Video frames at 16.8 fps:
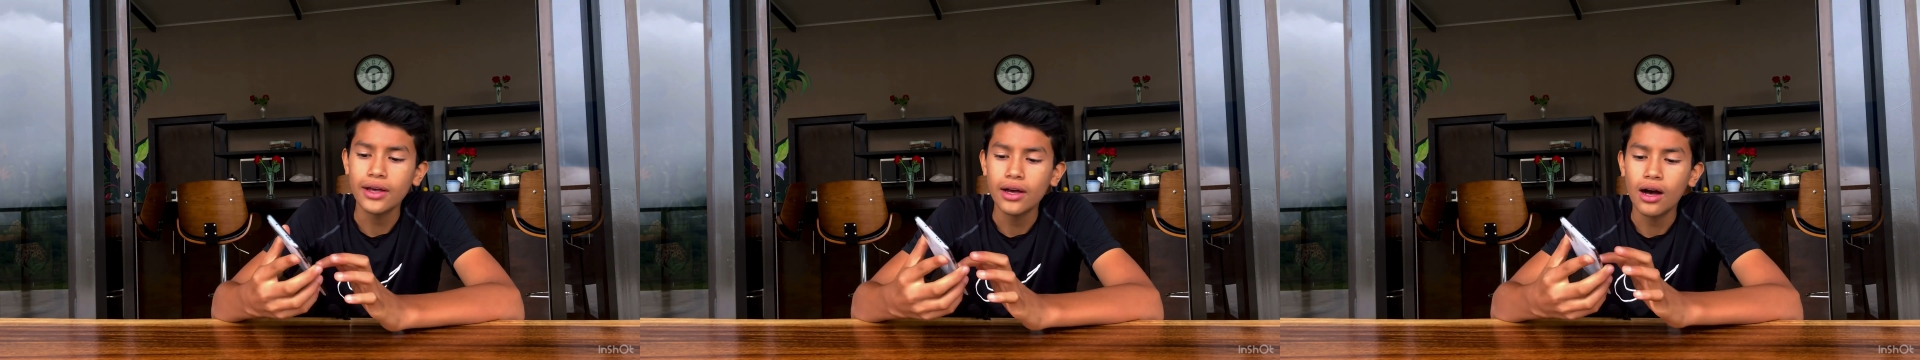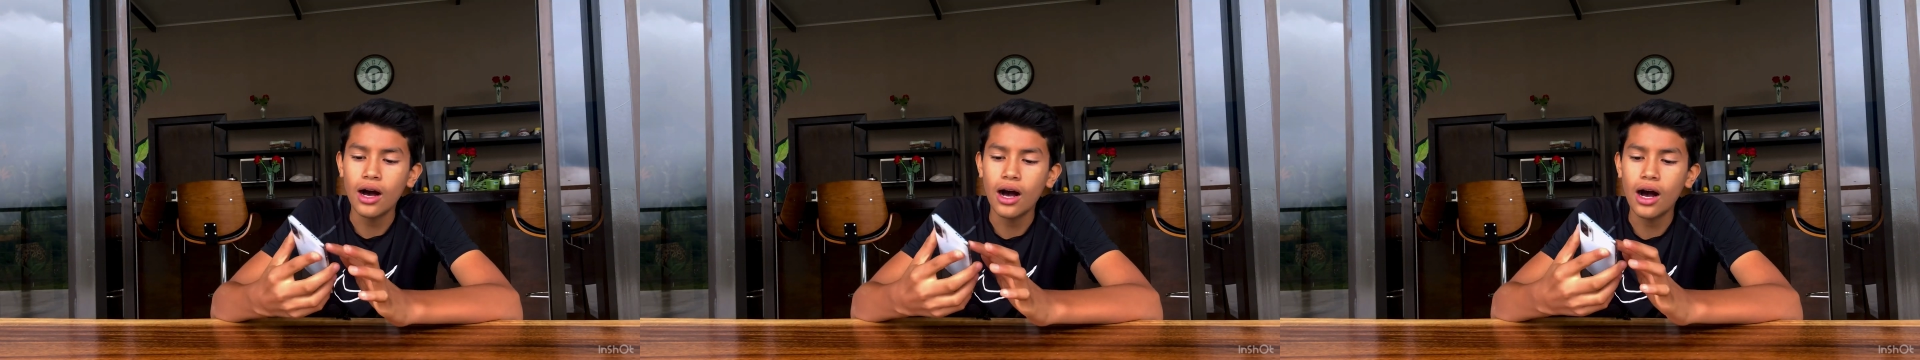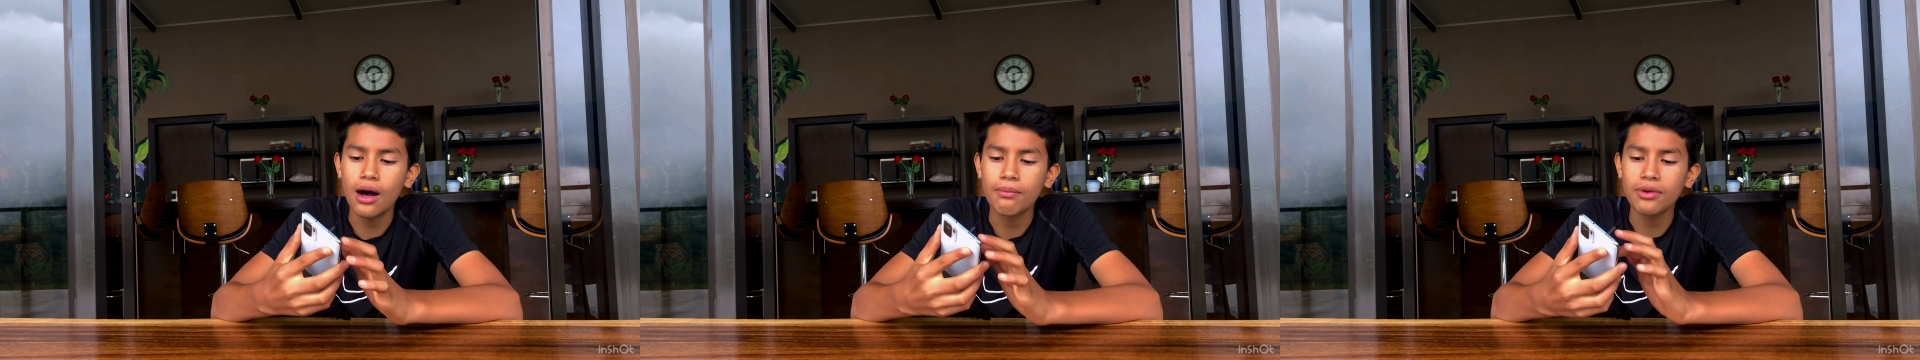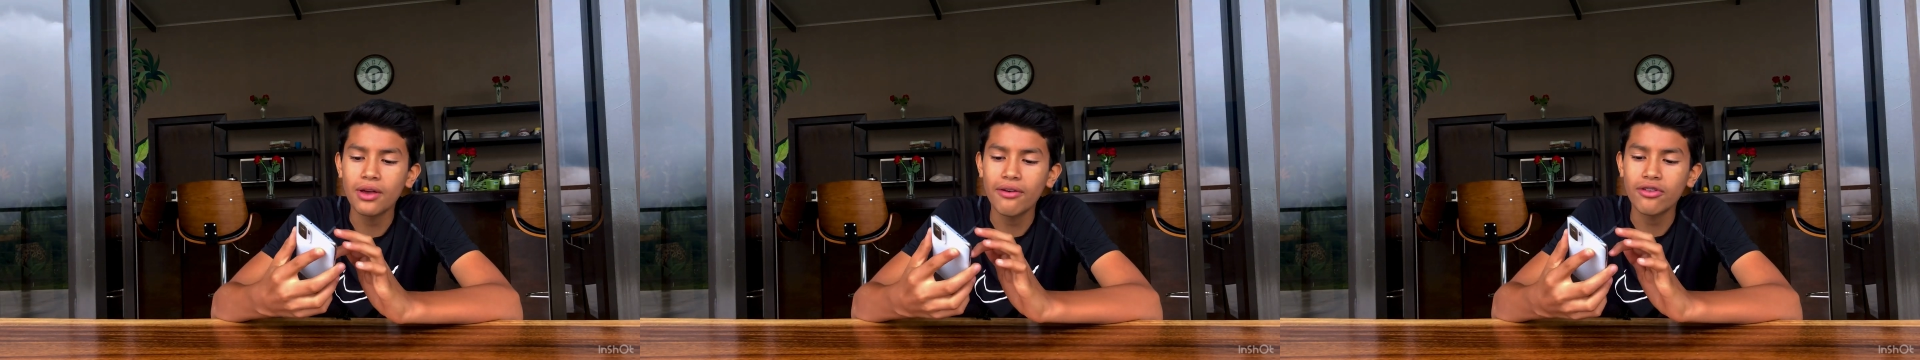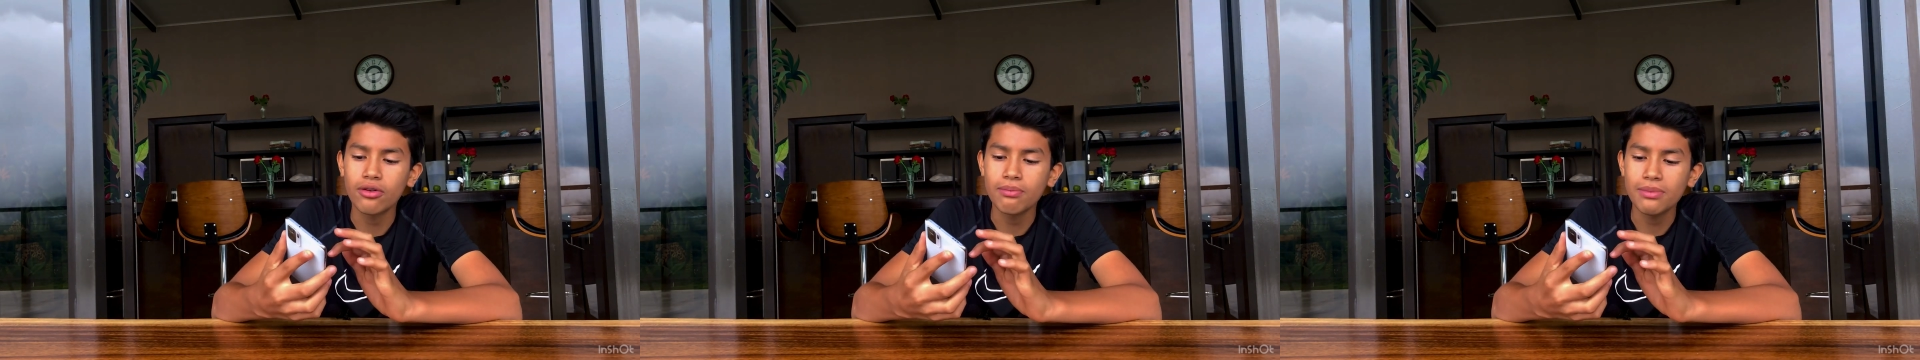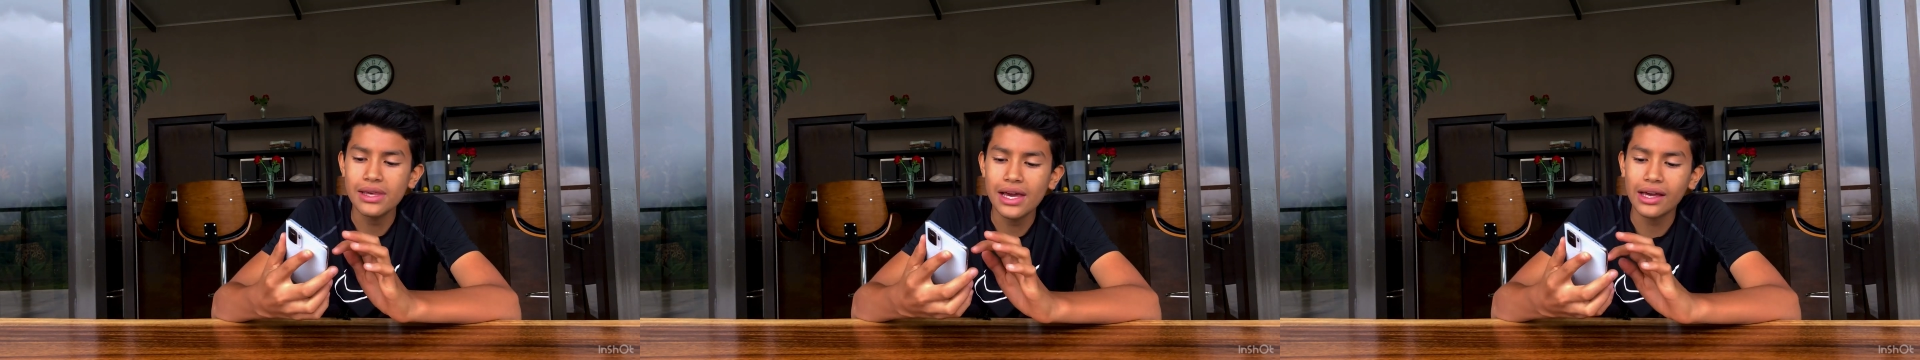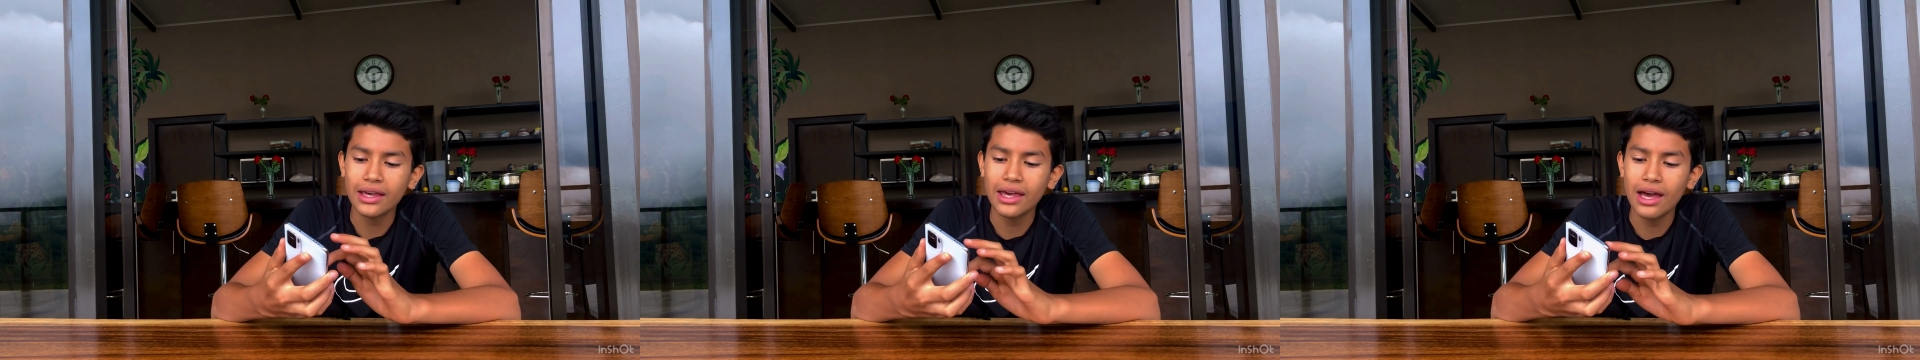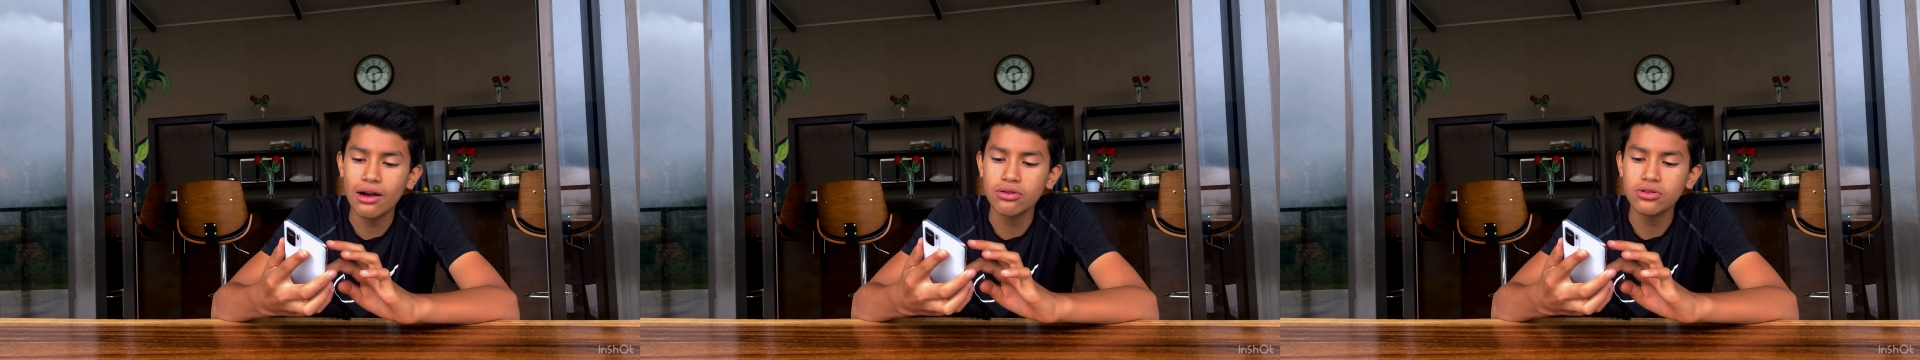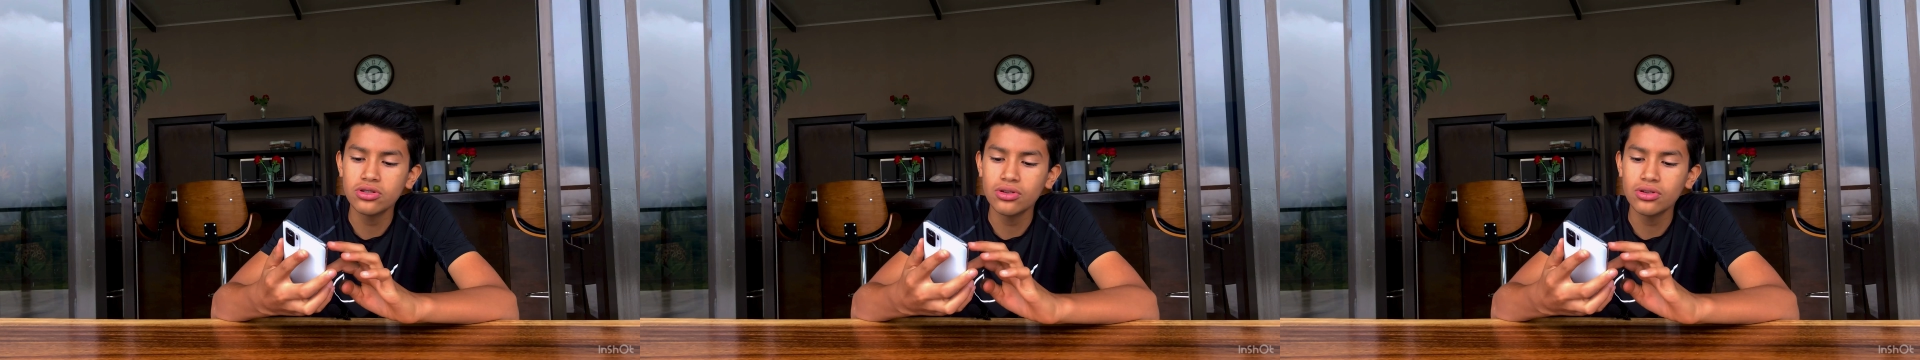You have your Mi account,